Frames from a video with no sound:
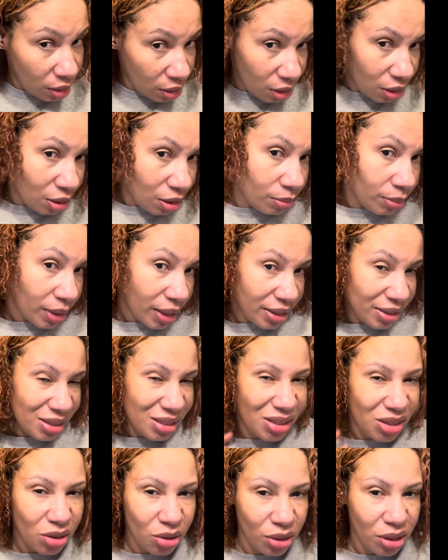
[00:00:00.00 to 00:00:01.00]
I
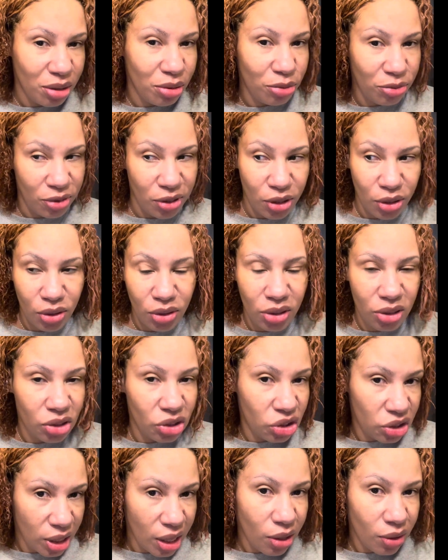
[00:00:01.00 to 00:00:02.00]
still can feel the
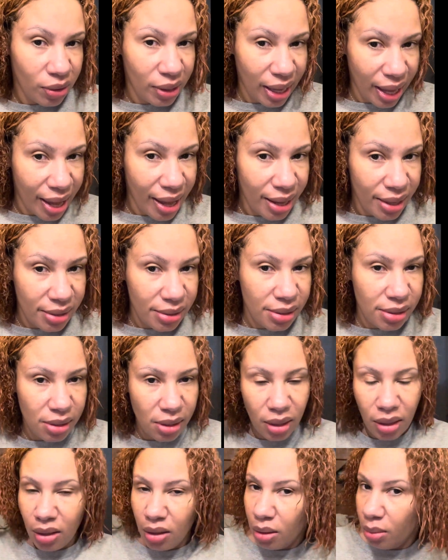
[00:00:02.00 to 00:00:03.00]
gel cast.
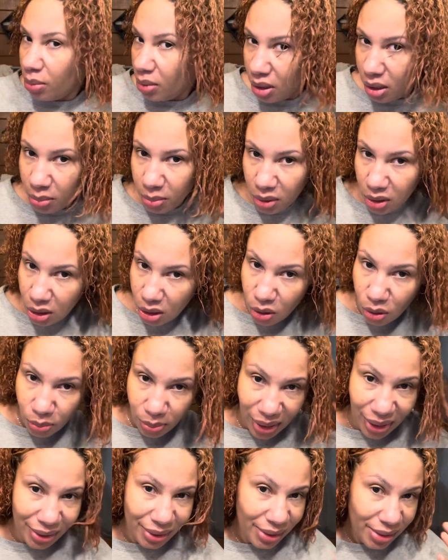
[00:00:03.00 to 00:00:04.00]
I'm gonna go
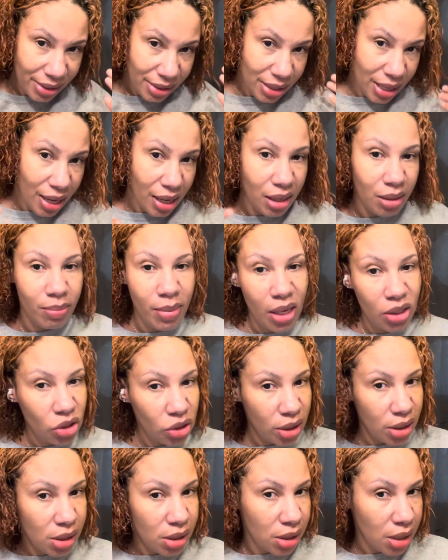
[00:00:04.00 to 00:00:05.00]
make this side, match
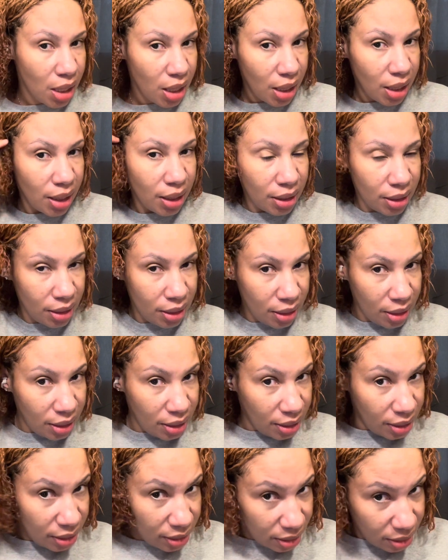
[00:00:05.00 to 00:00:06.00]
this side,
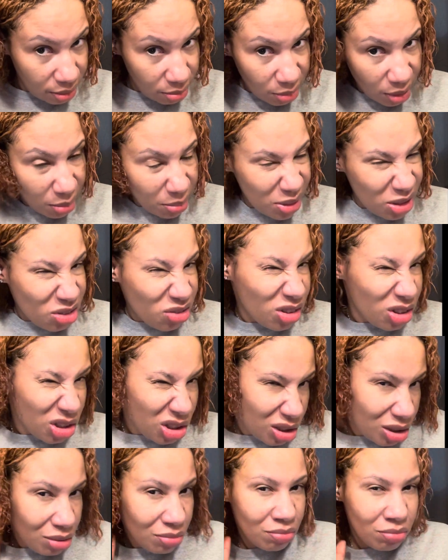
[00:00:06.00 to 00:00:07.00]
and maybe
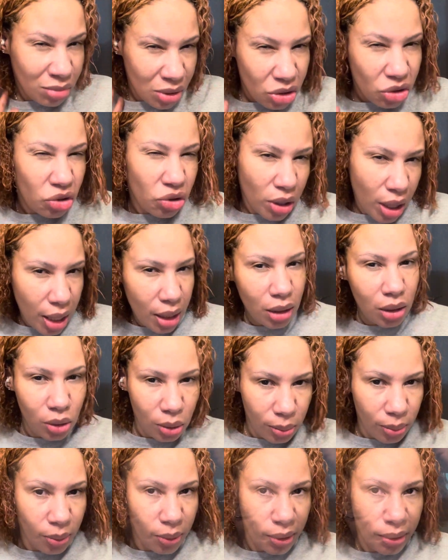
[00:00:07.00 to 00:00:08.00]
scrunch and dry a
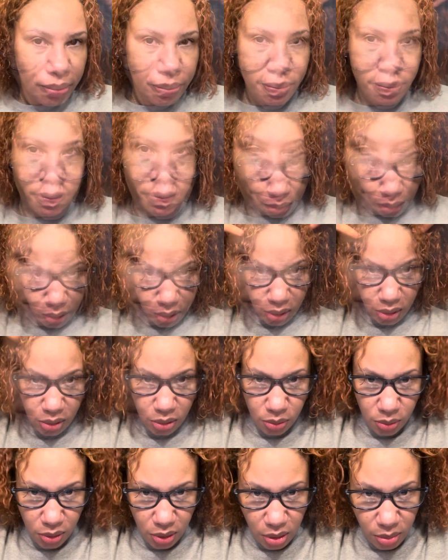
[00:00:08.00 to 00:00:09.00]
little more. So this
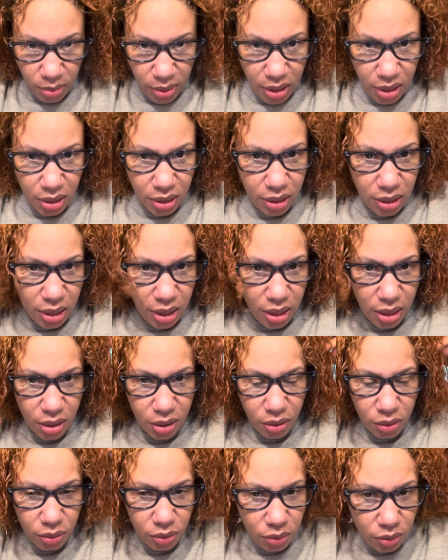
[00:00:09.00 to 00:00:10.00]
is where I'm at
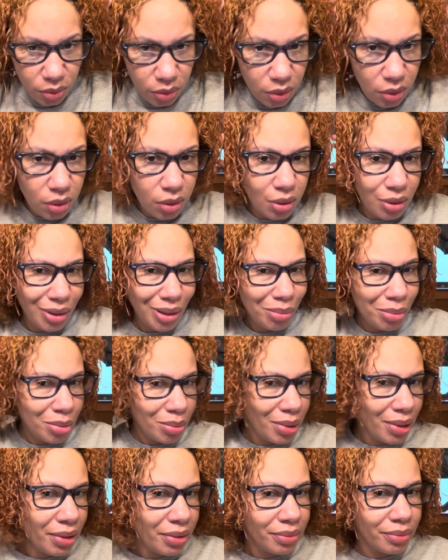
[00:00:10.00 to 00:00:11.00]
now. I'm
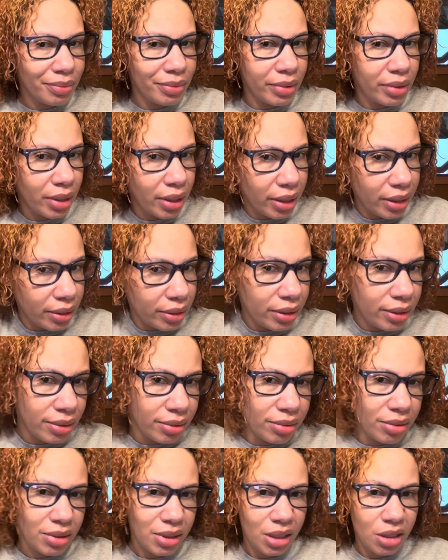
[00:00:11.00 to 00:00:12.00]
about
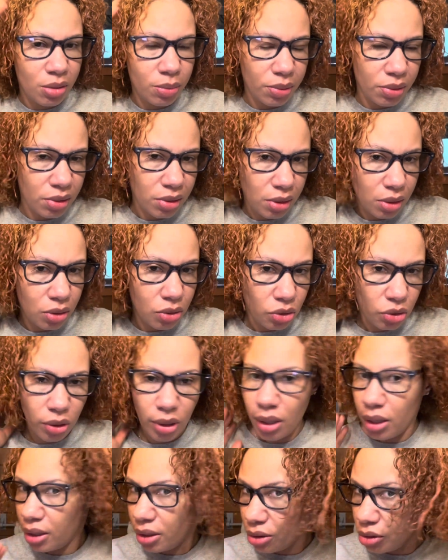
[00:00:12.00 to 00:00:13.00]
96% dry
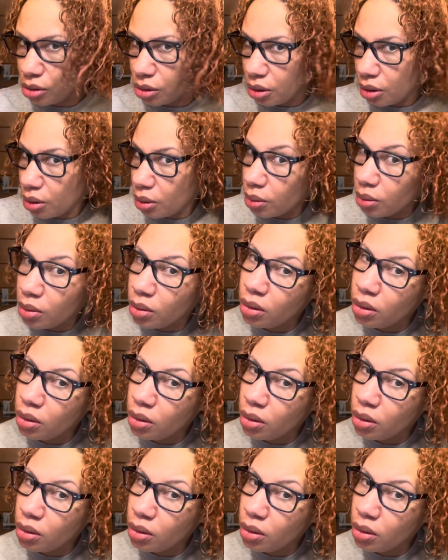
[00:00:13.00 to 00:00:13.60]
or so.